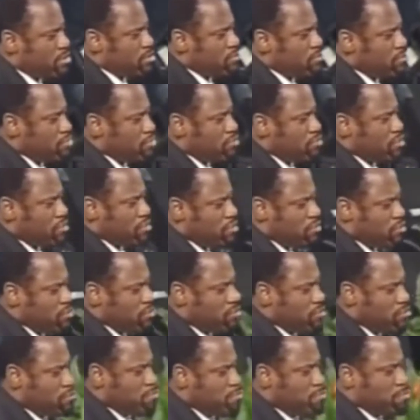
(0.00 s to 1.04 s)
Jesus
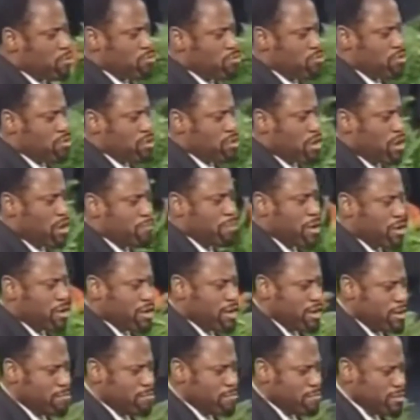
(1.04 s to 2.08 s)
spoke about
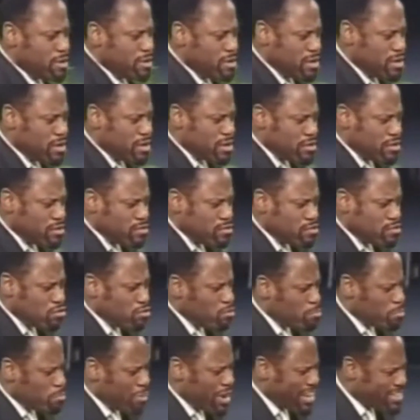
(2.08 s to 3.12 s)
him so
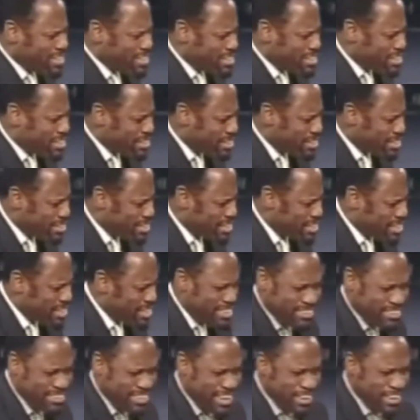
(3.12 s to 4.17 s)
practical. He
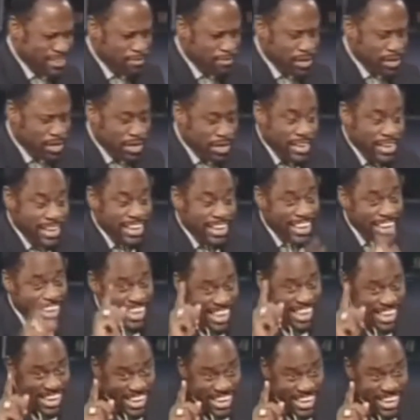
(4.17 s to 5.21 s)
said,
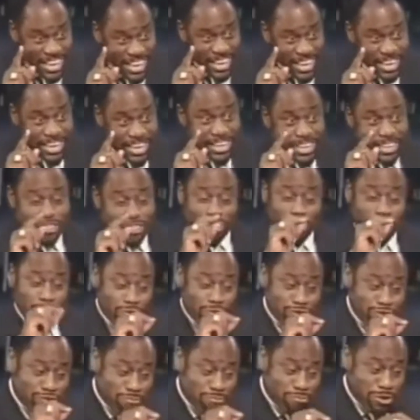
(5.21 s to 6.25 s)
he, the Holy
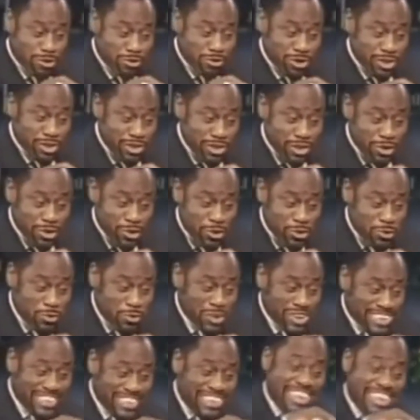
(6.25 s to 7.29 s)
Spirit,
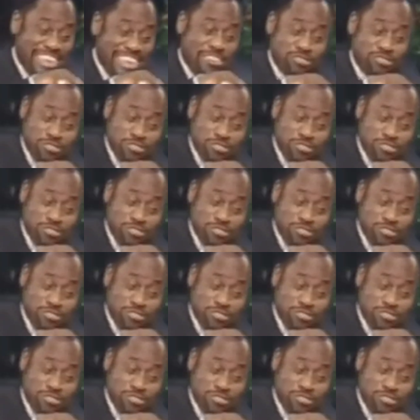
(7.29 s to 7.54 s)
will teach